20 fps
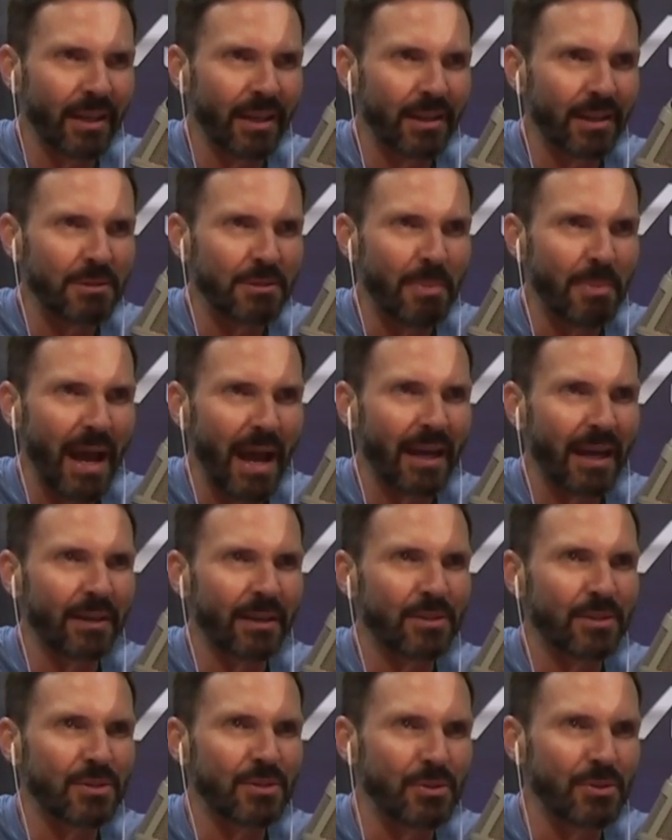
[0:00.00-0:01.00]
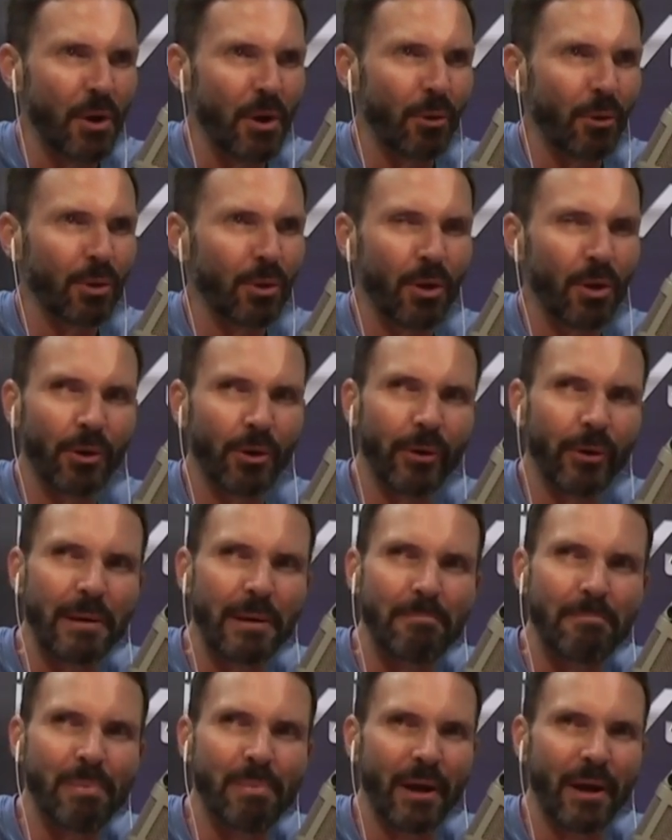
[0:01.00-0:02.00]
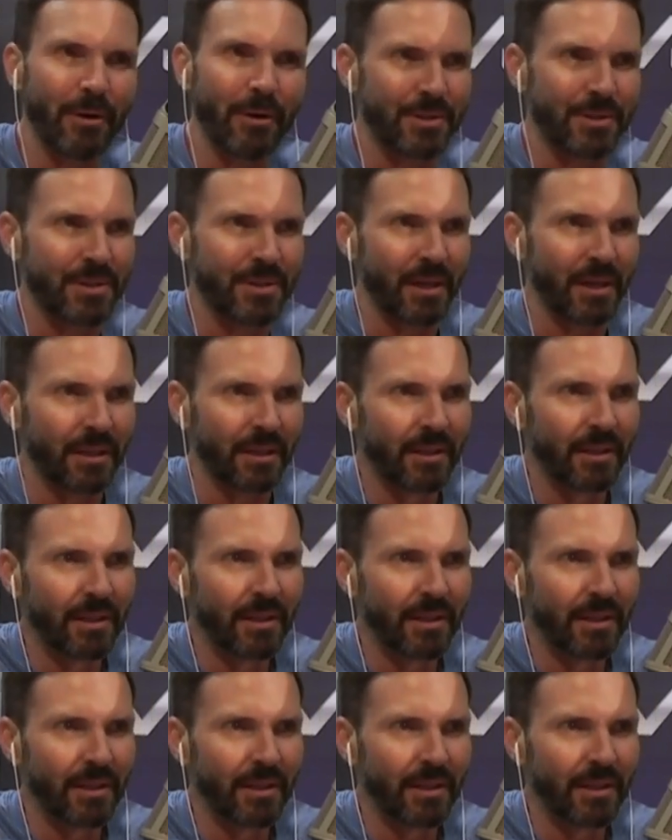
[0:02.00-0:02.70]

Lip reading: is back and it's no longer embarrassing.